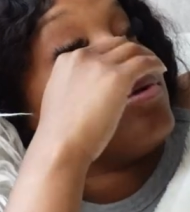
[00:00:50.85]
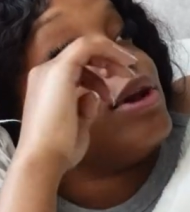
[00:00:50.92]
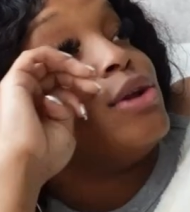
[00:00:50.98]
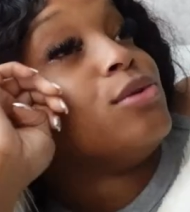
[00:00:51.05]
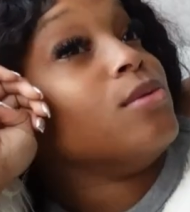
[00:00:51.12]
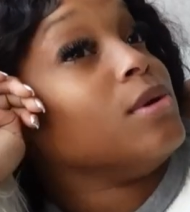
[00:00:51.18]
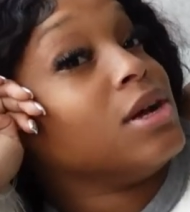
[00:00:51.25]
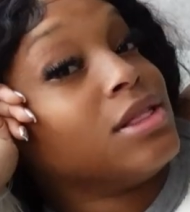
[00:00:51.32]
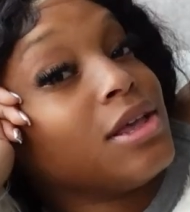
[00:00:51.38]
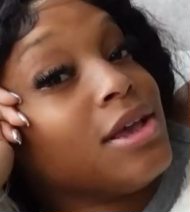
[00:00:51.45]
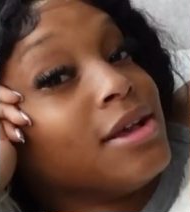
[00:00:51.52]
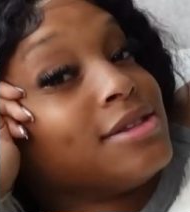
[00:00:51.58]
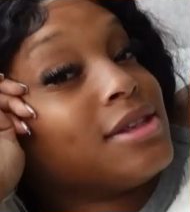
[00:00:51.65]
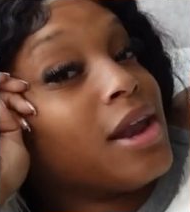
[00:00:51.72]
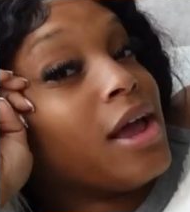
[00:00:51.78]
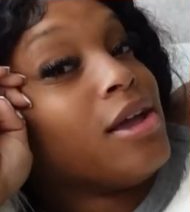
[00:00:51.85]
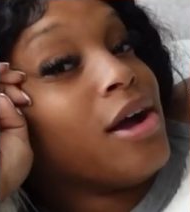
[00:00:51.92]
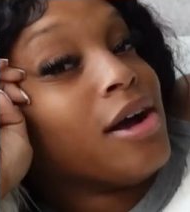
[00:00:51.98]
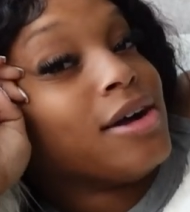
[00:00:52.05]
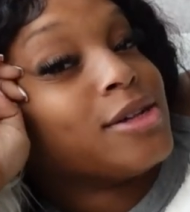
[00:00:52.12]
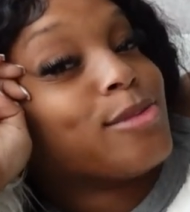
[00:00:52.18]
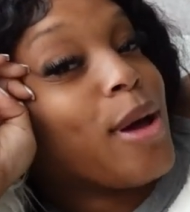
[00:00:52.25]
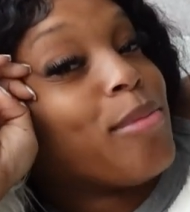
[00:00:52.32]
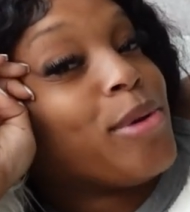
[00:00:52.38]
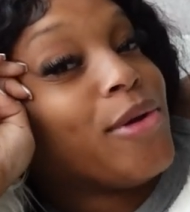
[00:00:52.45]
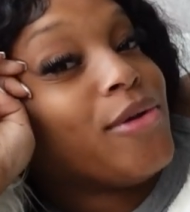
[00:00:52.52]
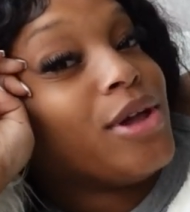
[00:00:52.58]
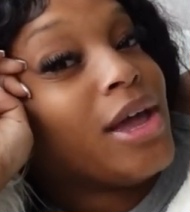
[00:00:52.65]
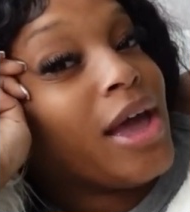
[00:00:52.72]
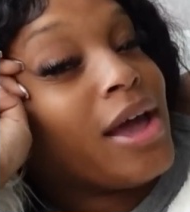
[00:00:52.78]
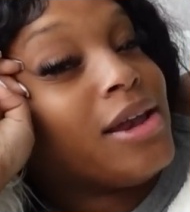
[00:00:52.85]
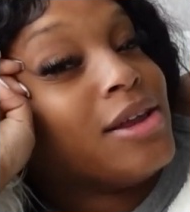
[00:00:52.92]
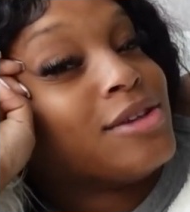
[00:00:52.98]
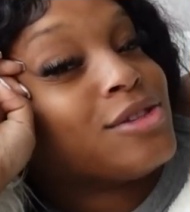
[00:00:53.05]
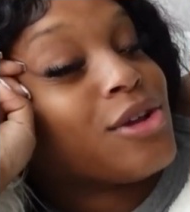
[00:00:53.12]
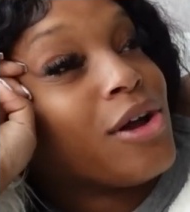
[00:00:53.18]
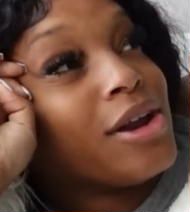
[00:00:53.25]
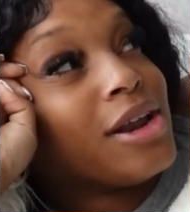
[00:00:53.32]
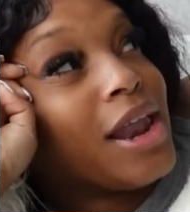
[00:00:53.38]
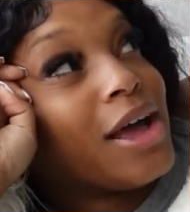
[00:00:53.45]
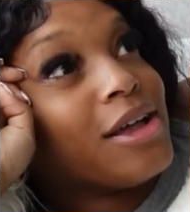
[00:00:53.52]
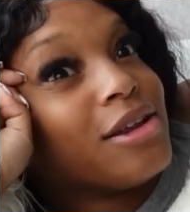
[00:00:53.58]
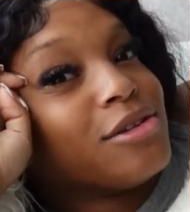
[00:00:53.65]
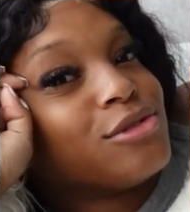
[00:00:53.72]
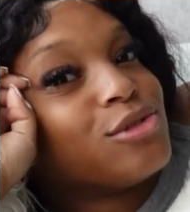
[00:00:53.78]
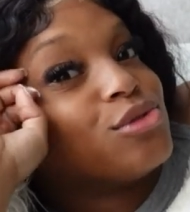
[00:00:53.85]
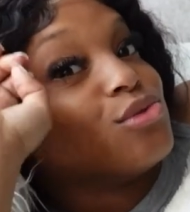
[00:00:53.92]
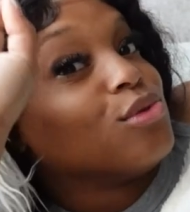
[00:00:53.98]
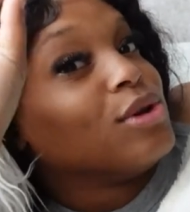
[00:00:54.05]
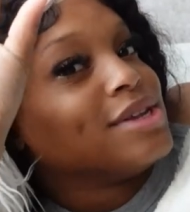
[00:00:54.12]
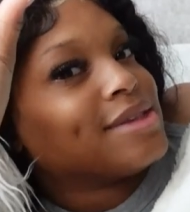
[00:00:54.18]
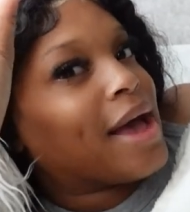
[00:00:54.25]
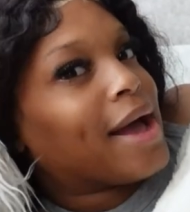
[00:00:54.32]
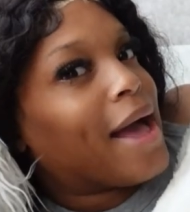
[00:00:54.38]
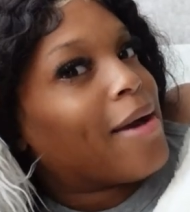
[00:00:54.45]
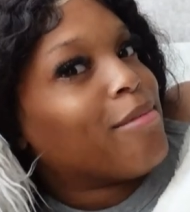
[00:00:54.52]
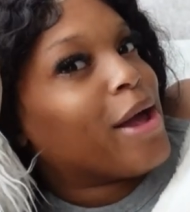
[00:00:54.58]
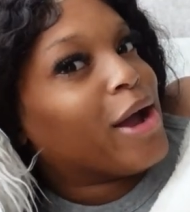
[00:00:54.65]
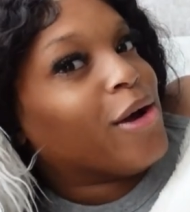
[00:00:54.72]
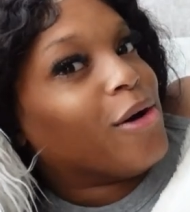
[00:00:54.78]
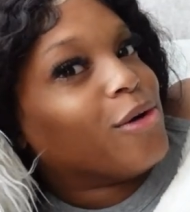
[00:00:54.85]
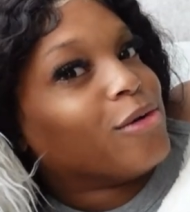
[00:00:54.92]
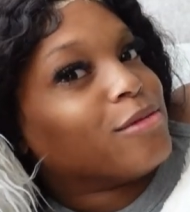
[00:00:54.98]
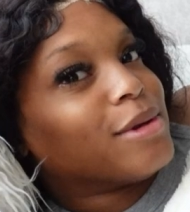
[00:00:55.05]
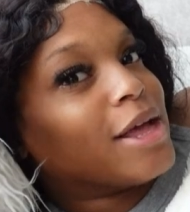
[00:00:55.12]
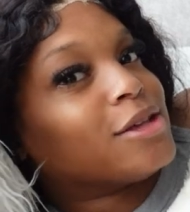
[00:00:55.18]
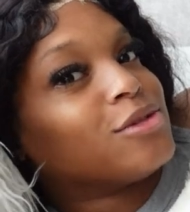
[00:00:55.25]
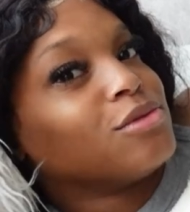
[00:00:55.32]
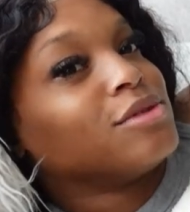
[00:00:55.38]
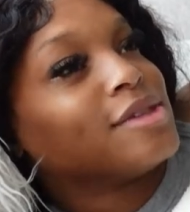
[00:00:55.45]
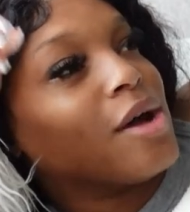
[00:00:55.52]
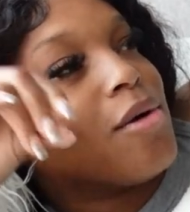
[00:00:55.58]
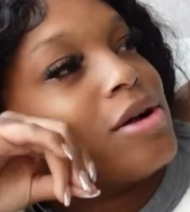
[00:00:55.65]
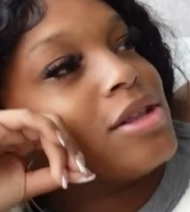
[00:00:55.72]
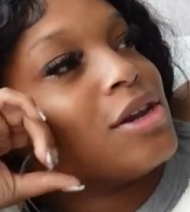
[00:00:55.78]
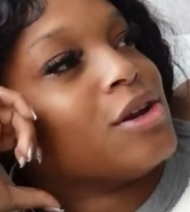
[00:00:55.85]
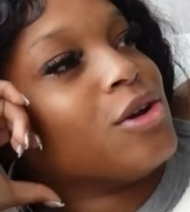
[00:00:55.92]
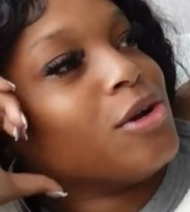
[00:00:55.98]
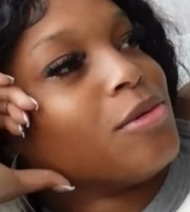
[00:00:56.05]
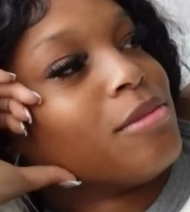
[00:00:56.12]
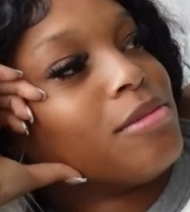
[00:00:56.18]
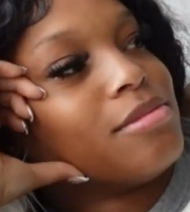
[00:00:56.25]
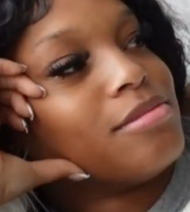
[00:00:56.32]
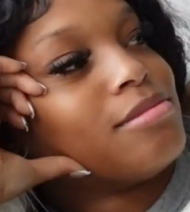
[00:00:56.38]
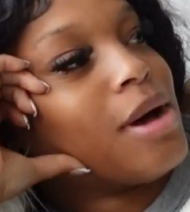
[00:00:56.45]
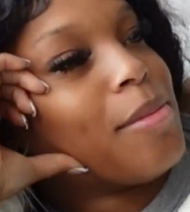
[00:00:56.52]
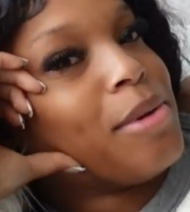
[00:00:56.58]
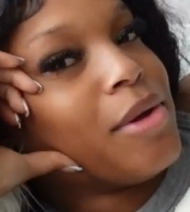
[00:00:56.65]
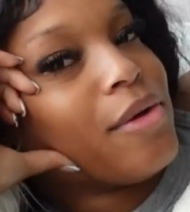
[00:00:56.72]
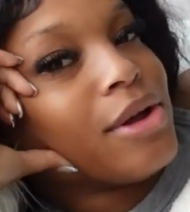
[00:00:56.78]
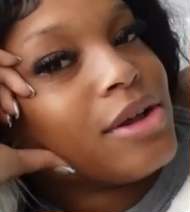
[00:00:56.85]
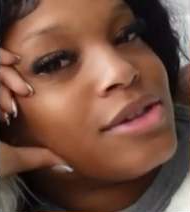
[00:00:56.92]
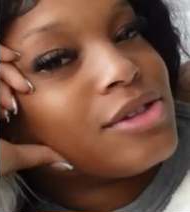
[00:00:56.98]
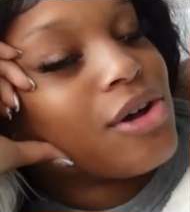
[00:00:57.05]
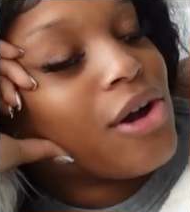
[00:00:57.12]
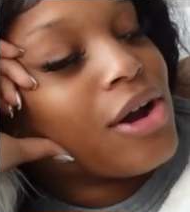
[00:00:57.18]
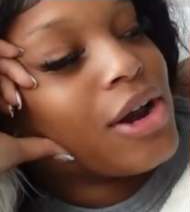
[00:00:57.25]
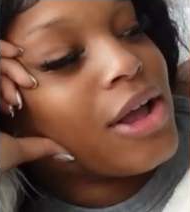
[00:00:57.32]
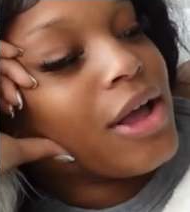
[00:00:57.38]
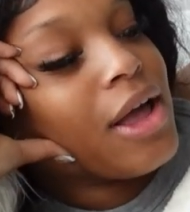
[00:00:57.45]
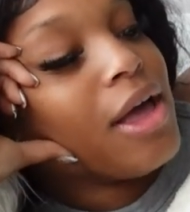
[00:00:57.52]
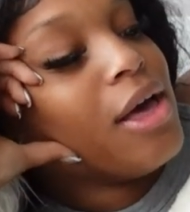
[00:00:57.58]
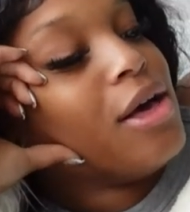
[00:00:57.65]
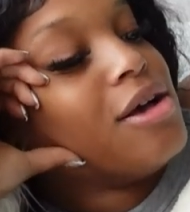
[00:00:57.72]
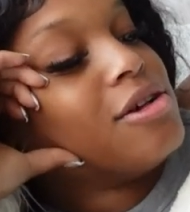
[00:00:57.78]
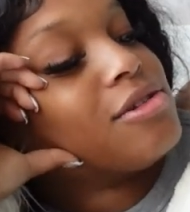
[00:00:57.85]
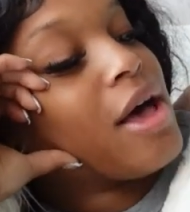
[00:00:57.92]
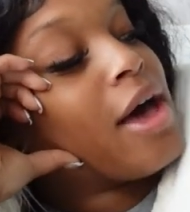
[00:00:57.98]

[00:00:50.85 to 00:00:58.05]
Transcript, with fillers: really do nothing yesterday, y'all, because my period had just started. Like, soon as I got back home, like, soon as I walked in the door, my period started. So